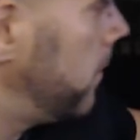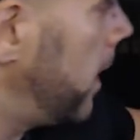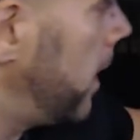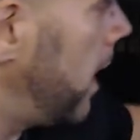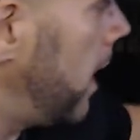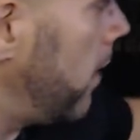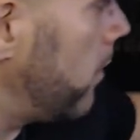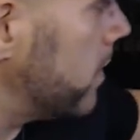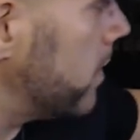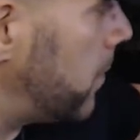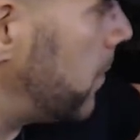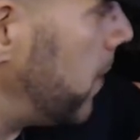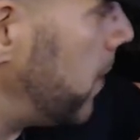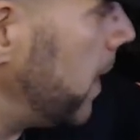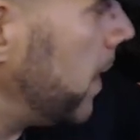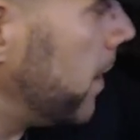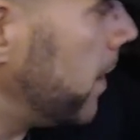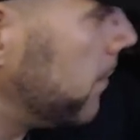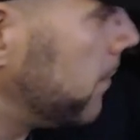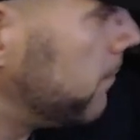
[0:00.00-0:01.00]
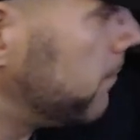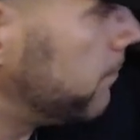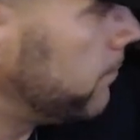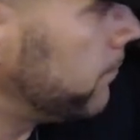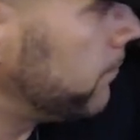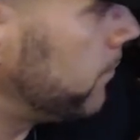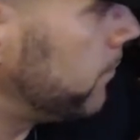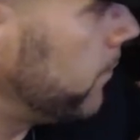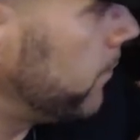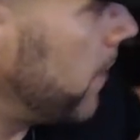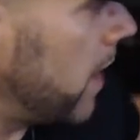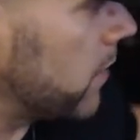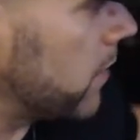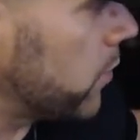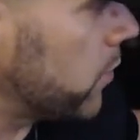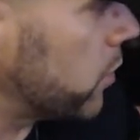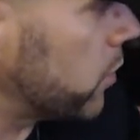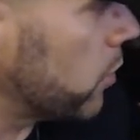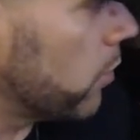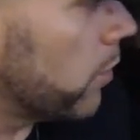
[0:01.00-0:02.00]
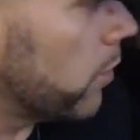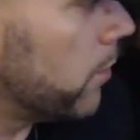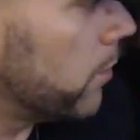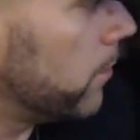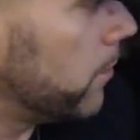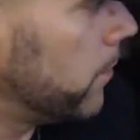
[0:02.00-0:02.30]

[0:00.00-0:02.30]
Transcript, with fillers: It was a pita, that's for sure.